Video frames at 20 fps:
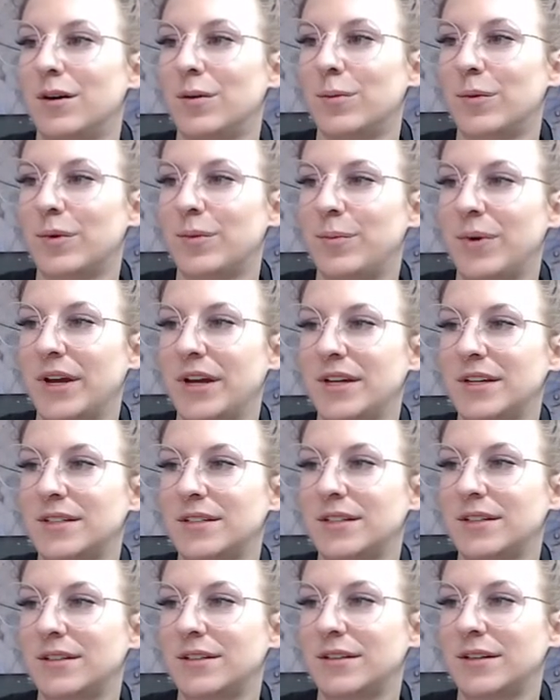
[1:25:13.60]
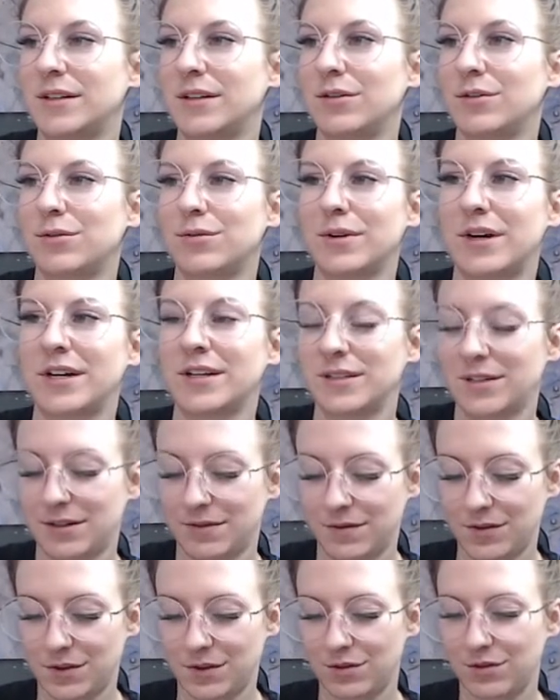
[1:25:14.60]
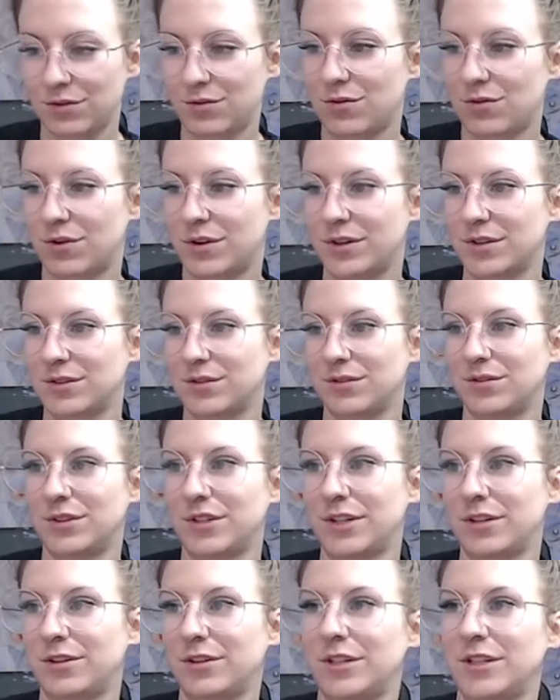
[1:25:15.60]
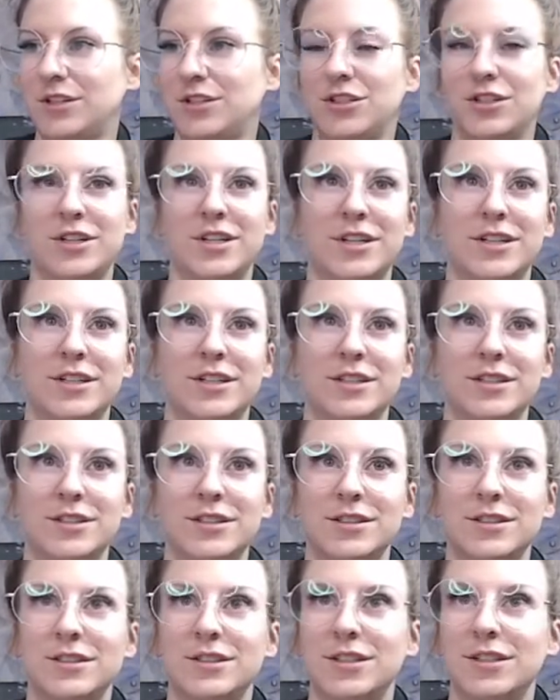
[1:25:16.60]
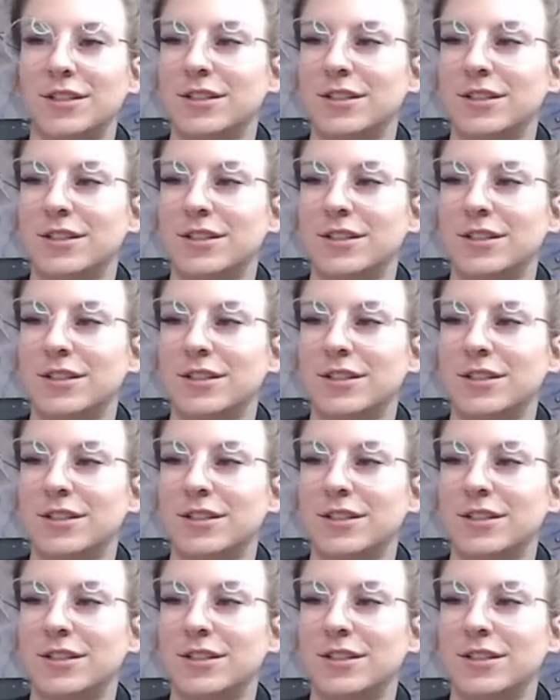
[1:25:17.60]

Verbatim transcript: But basically, the rest of the unicorn is literally just.